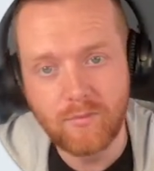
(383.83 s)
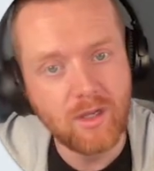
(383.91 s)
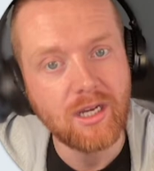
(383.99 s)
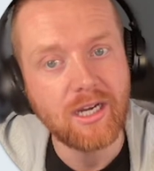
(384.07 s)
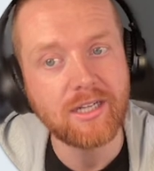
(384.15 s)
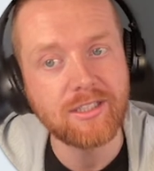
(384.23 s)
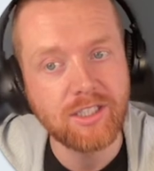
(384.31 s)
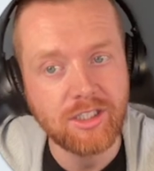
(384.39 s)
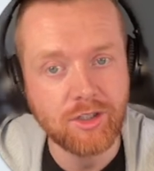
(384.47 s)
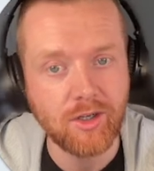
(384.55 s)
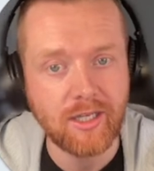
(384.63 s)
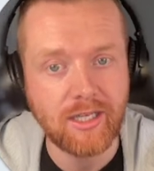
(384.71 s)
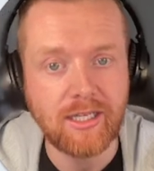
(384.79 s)

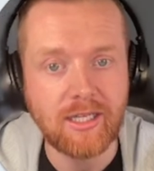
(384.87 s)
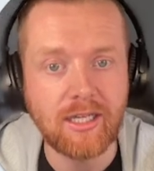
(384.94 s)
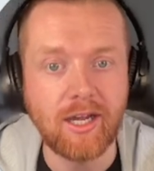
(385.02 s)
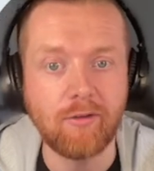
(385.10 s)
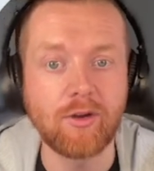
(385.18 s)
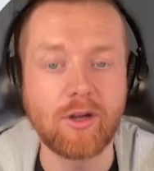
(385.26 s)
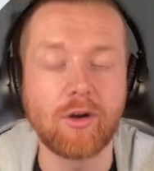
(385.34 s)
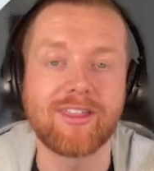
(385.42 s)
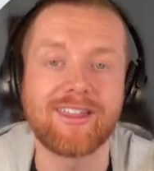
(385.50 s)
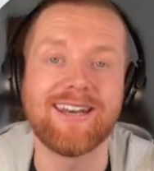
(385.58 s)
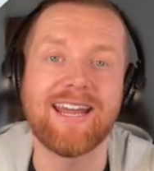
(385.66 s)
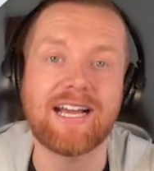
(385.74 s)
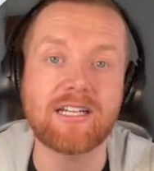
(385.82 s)
Additionally, if we go to the
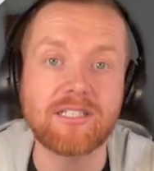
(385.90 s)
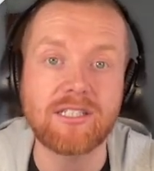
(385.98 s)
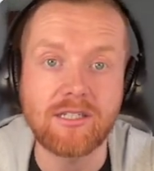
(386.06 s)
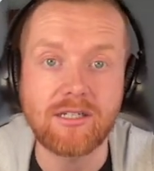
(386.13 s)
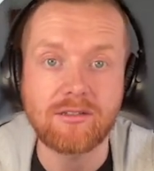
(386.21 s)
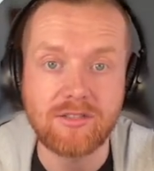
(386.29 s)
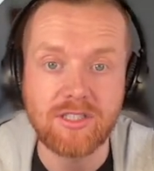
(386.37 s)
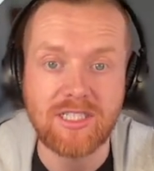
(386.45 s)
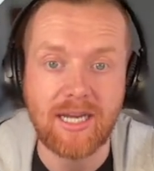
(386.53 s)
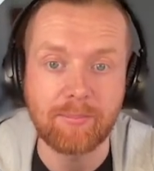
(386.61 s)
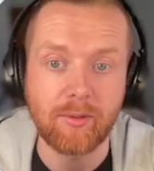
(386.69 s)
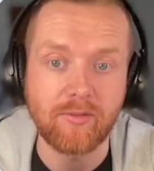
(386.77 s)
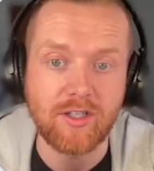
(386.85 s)
next
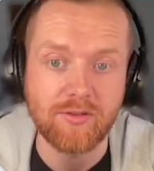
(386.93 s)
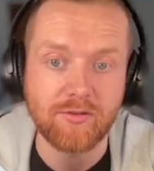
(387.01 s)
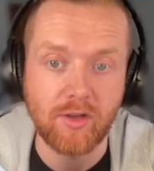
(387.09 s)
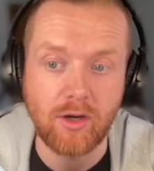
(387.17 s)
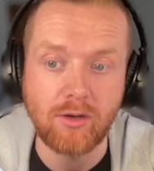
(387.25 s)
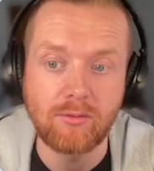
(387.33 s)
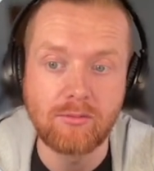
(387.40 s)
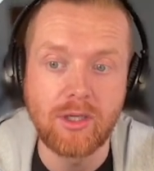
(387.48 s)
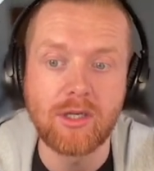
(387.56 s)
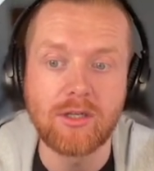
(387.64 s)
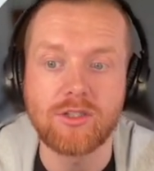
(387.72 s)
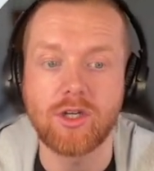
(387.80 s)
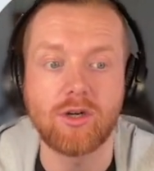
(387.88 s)
step of this flow,
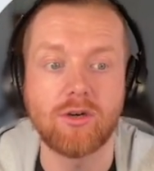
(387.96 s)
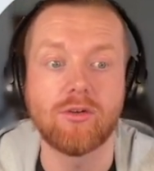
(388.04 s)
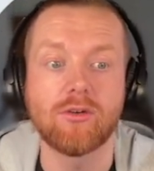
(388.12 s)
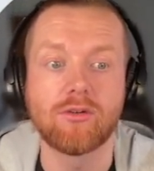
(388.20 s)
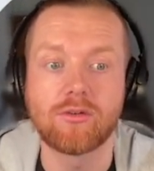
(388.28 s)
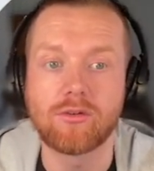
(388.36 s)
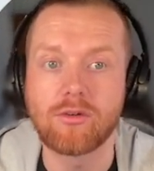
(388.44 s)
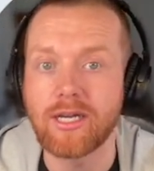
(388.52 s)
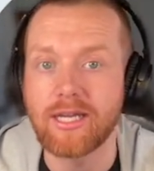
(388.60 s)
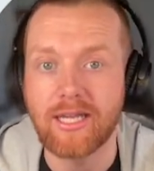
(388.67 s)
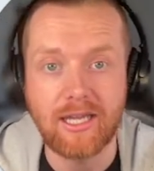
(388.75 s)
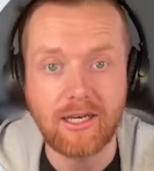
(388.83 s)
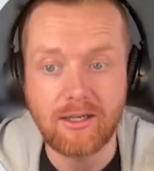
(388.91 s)
so
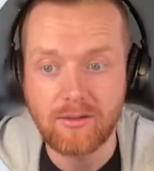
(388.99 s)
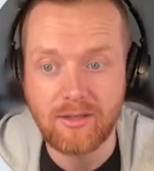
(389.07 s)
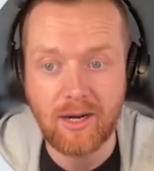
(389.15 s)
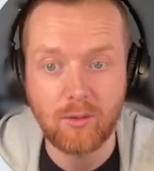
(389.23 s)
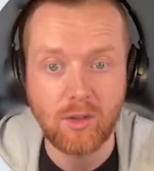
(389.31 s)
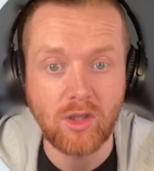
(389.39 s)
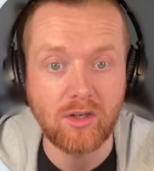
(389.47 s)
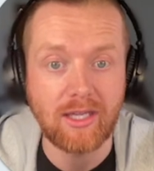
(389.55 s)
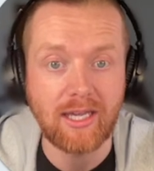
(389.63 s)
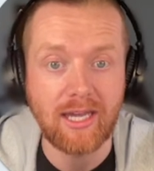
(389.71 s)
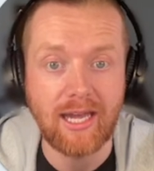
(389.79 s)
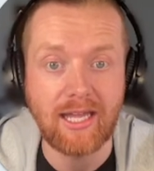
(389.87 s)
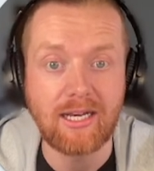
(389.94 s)
again, now we're looking
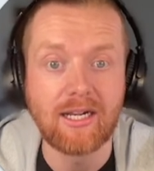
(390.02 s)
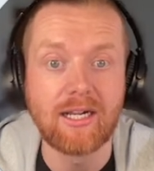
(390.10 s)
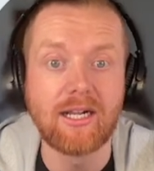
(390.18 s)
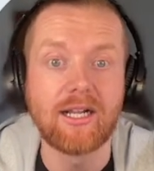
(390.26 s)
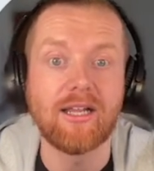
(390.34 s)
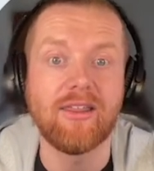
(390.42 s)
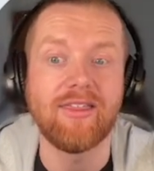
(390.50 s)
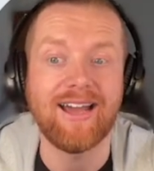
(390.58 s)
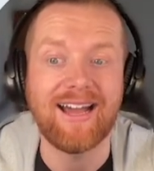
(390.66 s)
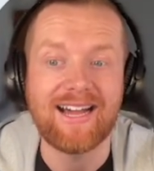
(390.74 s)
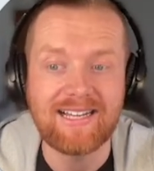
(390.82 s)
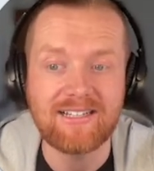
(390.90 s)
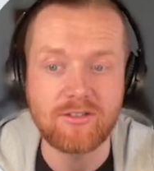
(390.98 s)
at the
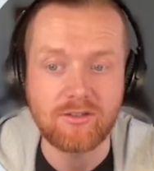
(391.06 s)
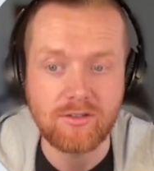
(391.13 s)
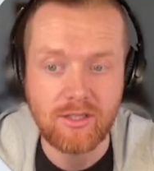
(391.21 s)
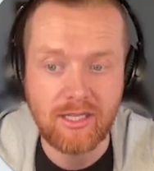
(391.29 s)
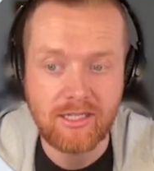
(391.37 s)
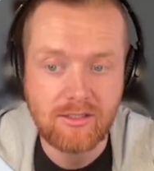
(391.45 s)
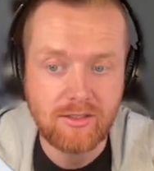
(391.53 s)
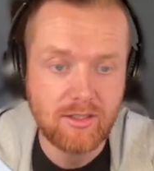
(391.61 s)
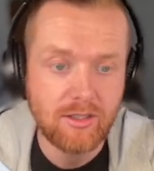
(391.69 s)
hazards list.